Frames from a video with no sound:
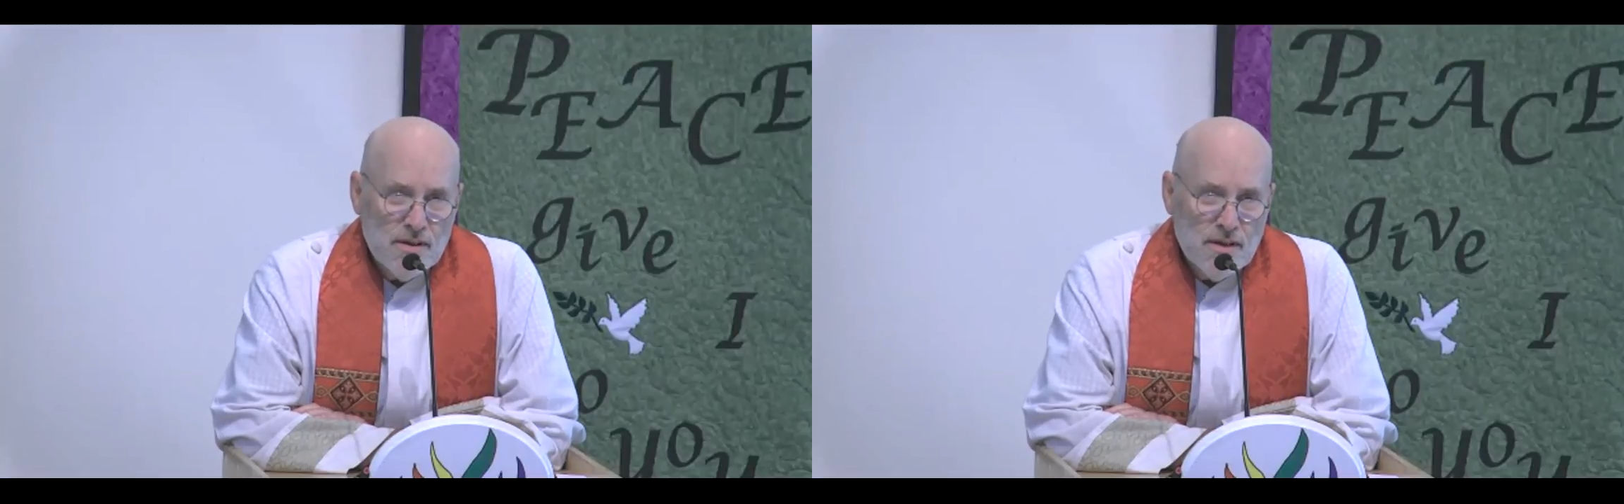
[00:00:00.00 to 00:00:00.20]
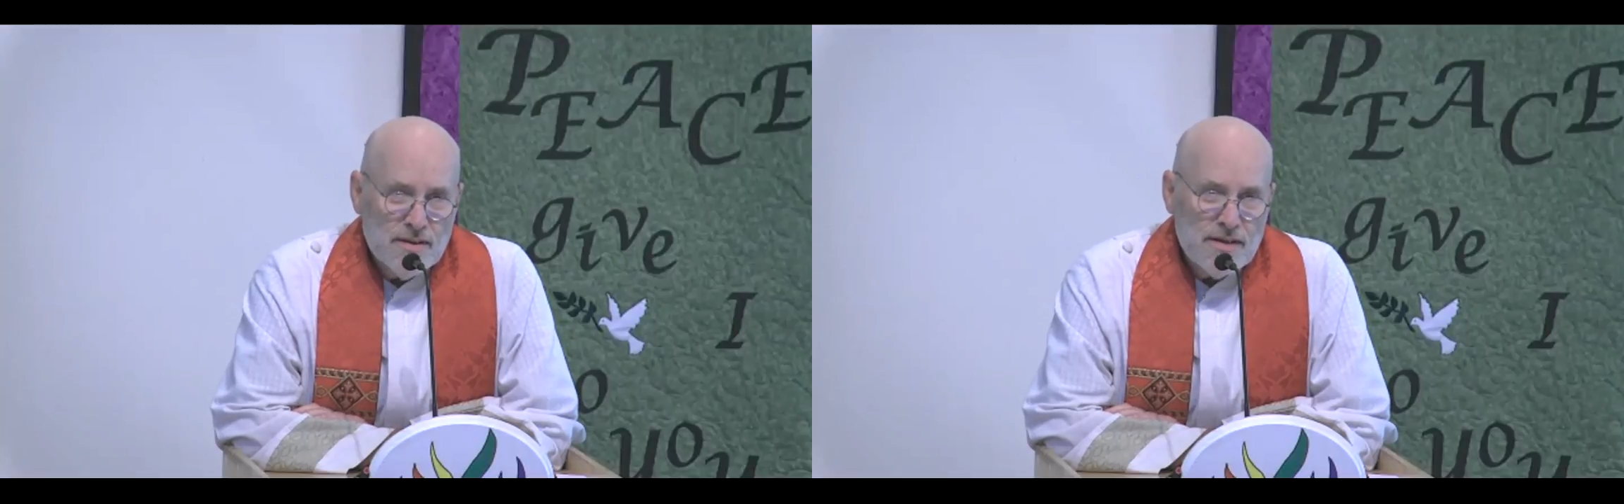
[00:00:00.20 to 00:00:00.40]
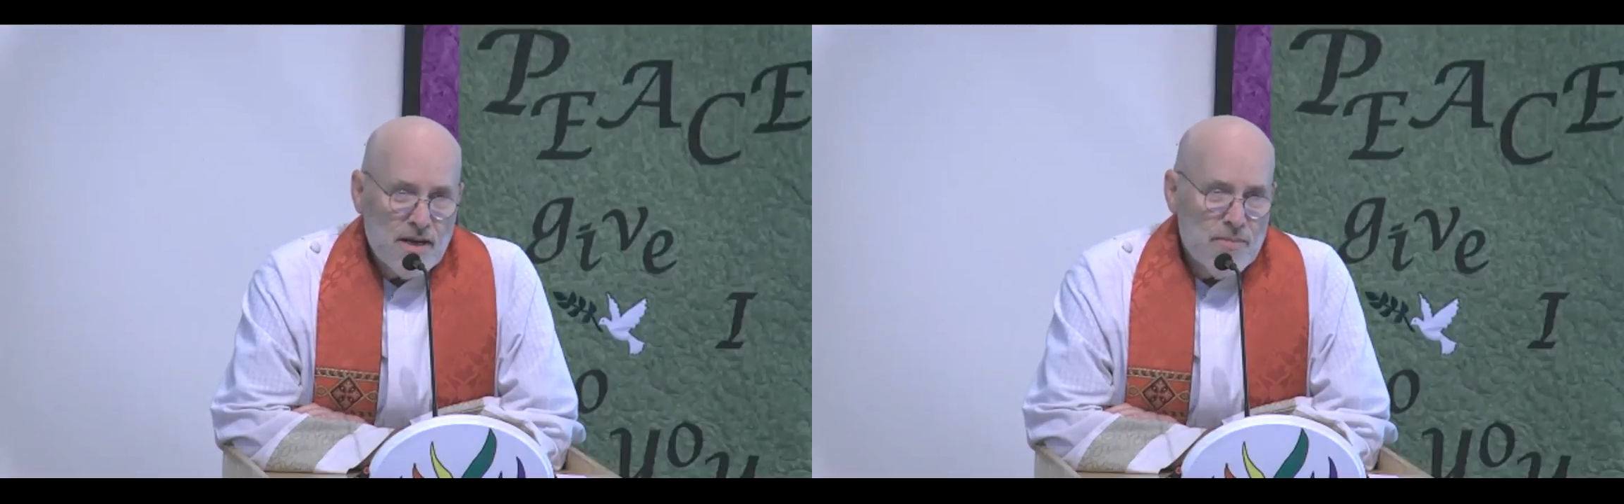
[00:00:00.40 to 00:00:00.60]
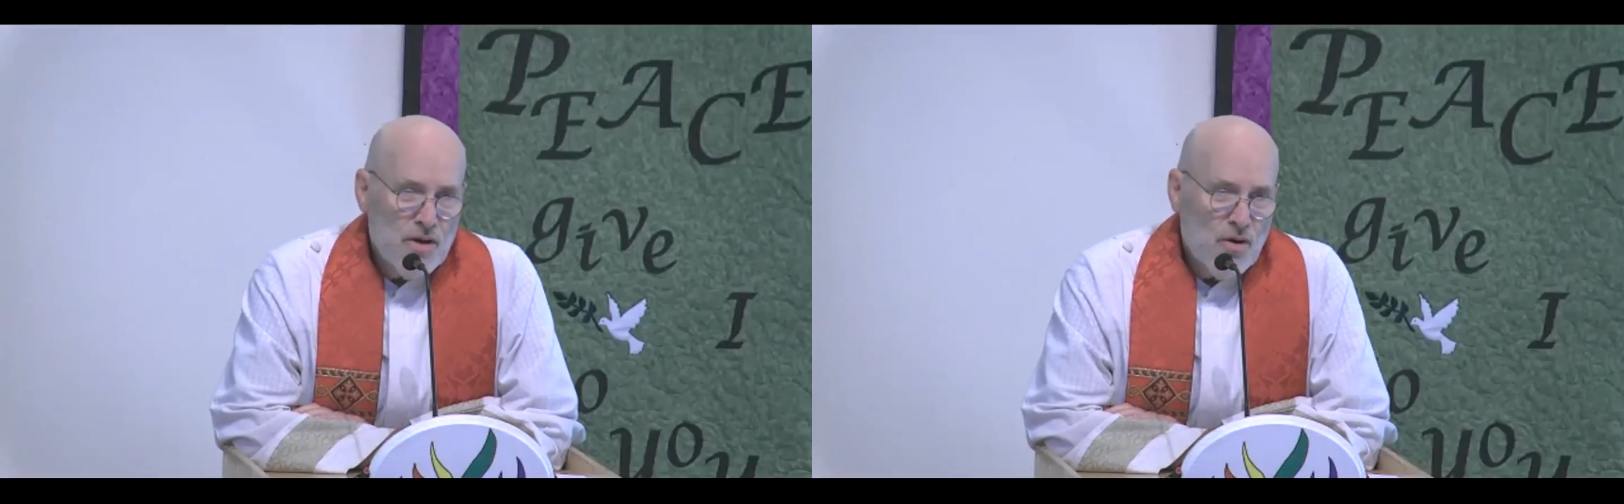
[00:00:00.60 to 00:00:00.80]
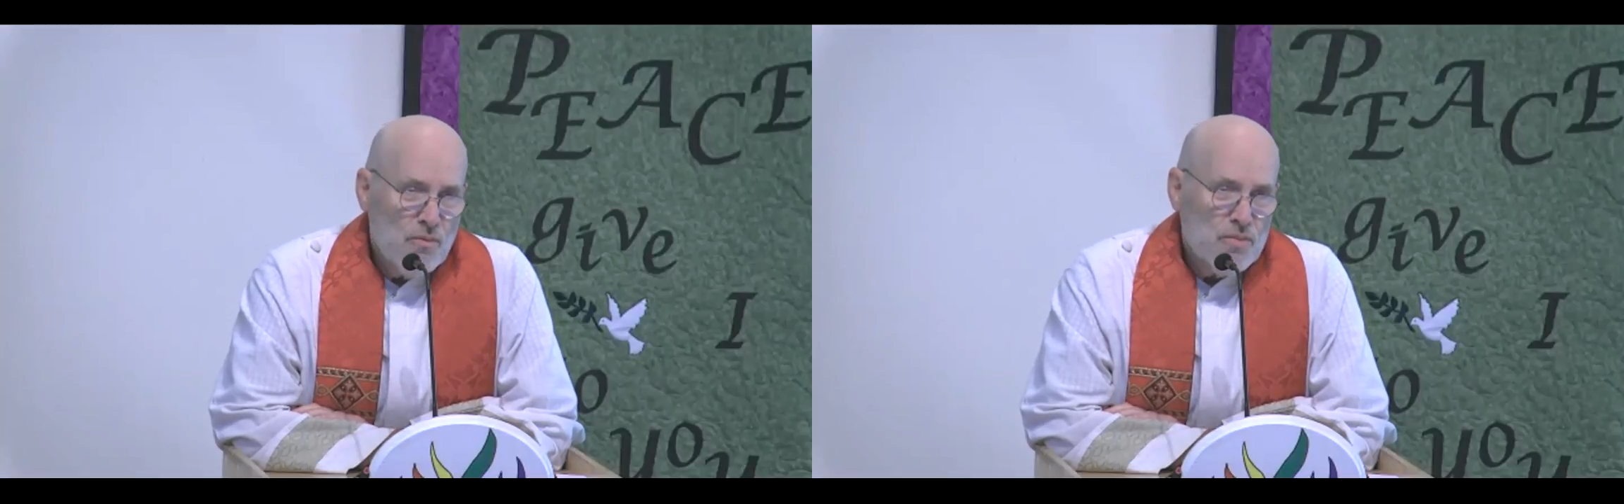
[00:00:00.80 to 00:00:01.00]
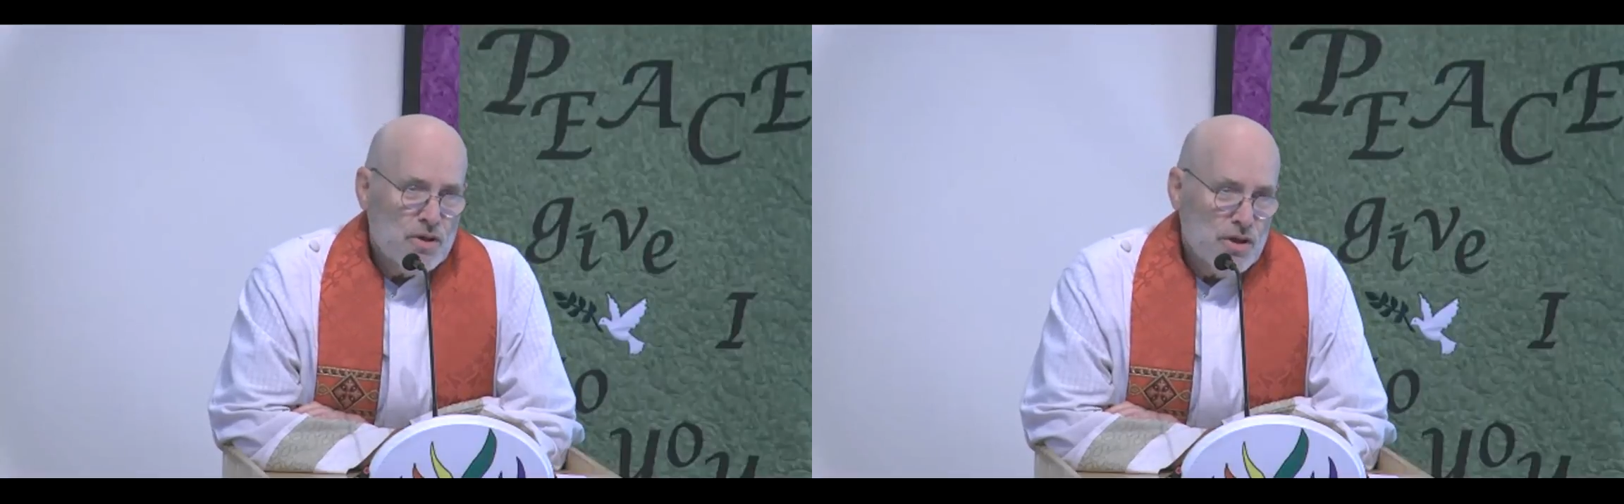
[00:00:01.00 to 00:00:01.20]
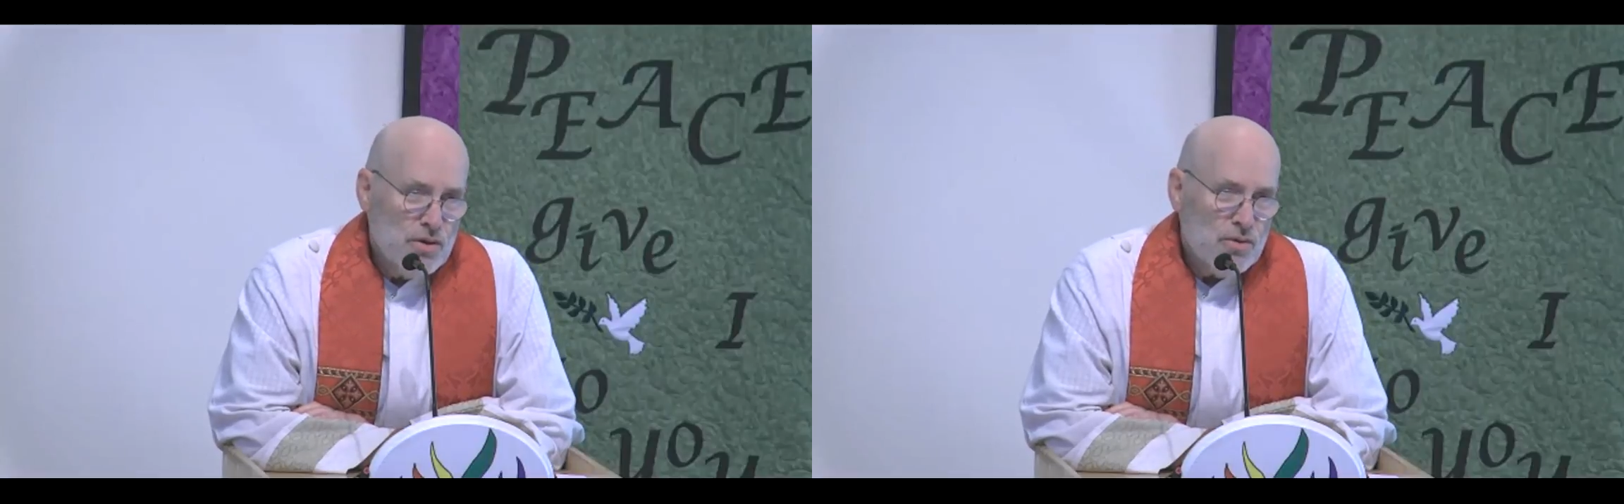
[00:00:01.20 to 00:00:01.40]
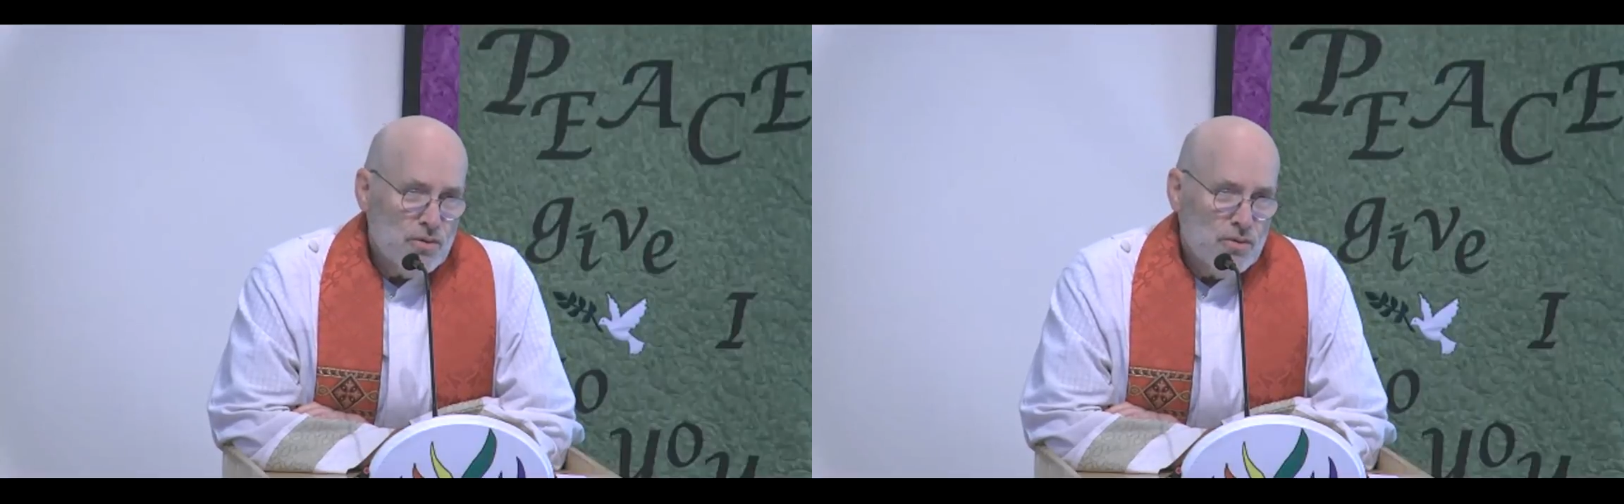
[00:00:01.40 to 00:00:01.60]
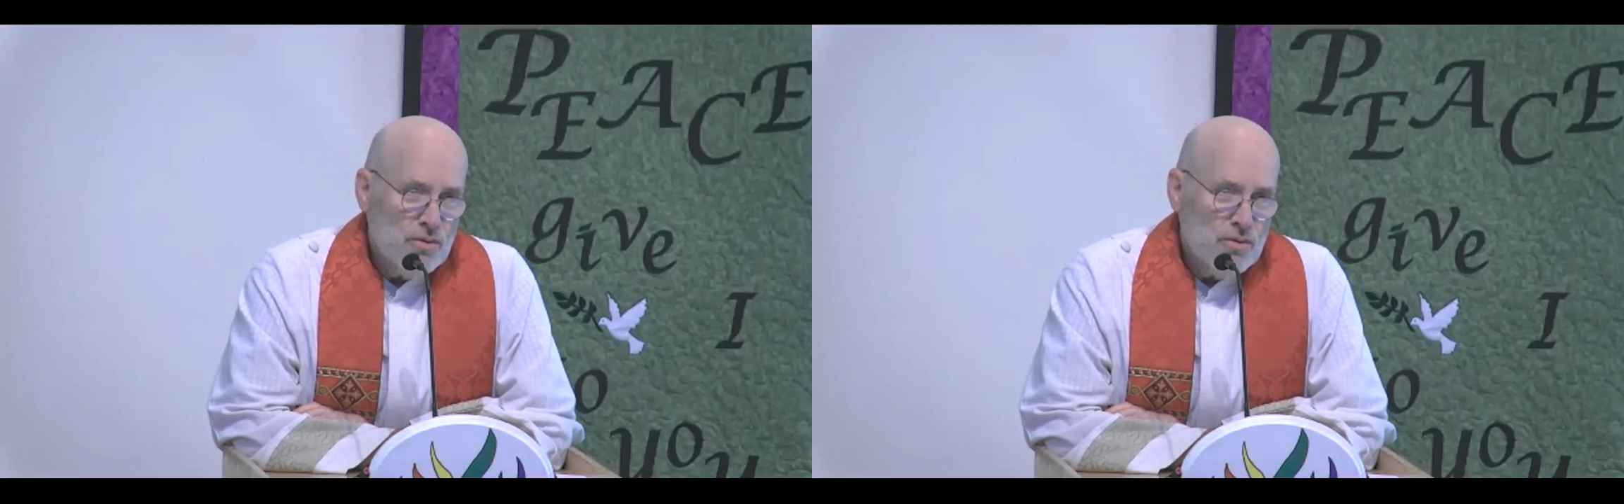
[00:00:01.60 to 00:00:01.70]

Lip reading: and take me home to you.